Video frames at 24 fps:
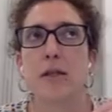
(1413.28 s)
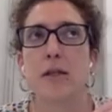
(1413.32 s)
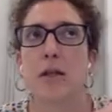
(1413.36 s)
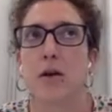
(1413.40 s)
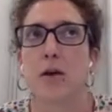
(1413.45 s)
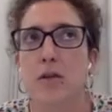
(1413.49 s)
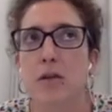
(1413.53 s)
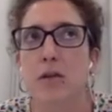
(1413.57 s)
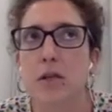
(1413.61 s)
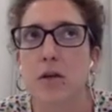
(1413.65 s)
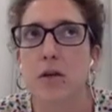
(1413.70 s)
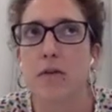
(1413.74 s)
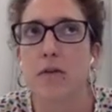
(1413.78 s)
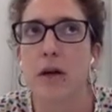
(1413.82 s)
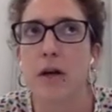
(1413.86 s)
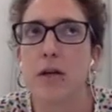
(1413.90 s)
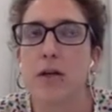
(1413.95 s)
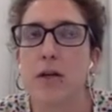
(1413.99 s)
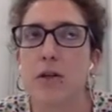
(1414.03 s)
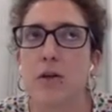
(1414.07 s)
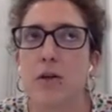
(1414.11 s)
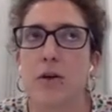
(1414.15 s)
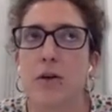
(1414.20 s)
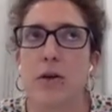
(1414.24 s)

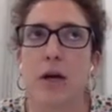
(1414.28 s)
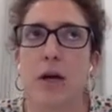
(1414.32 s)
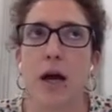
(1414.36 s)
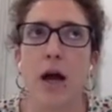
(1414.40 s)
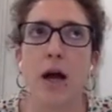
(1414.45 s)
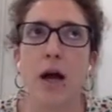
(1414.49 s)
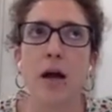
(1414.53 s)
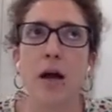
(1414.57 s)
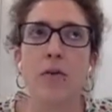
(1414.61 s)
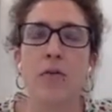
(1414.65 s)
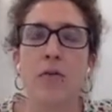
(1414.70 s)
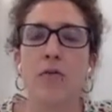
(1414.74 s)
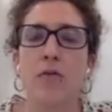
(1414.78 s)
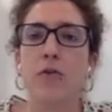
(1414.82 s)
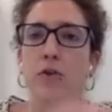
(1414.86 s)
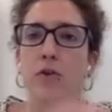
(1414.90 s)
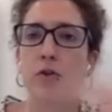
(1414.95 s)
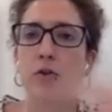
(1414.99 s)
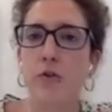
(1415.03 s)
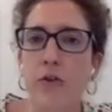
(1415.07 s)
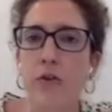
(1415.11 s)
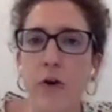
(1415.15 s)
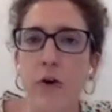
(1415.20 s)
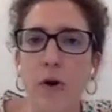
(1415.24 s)
conservation and food
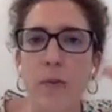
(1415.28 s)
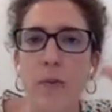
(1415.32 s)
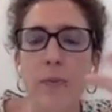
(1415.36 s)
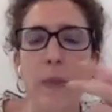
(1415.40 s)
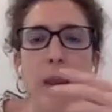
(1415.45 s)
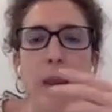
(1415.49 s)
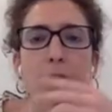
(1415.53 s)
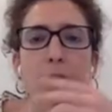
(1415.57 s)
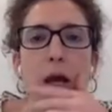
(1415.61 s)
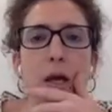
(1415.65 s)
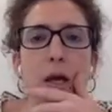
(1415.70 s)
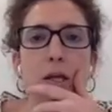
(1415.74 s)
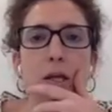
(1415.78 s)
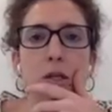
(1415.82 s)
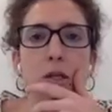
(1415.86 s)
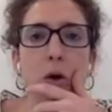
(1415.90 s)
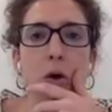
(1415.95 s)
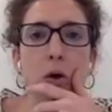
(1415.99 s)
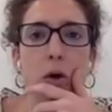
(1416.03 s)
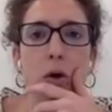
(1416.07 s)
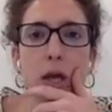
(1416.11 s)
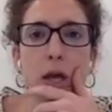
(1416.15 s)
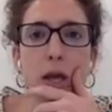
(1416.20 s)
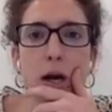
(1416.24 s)
fraud?
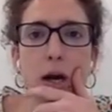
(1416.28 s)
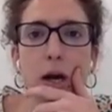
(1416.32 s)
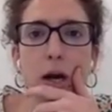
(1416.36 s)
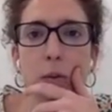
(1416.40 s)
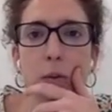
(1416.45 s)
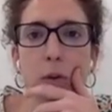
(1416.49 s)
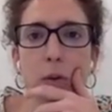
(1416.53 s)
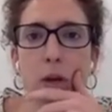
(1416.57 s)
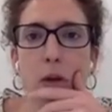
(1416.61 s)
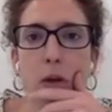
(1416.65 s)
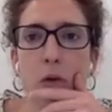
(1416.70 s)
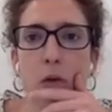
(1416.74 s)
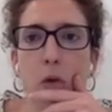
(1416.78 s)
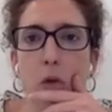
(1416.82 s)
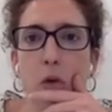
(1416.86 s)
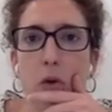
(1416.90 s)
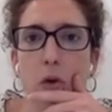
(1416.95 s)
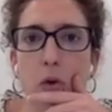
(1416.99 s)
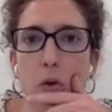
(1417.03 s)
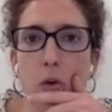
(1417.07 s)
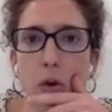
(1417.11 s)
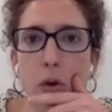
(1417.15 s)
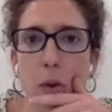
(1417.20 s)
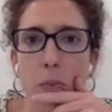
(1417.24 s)
So here I bring to
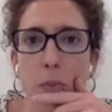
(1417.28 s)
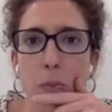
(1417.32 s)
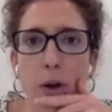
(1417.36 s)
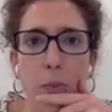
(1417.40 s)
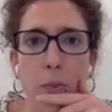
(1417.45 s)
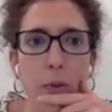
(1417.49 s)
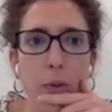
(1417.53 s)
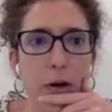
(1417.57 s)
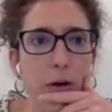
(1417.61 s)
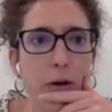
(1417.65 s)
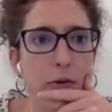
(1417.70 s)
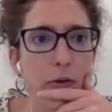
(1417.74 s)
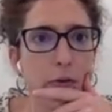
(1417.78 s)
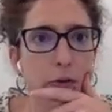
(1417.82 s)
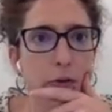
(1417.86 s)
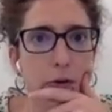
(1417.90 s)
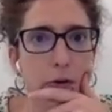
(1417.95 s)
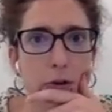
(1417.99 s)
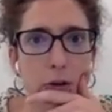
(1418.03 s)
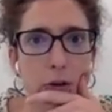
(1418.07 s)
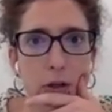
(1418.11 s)
you a paper from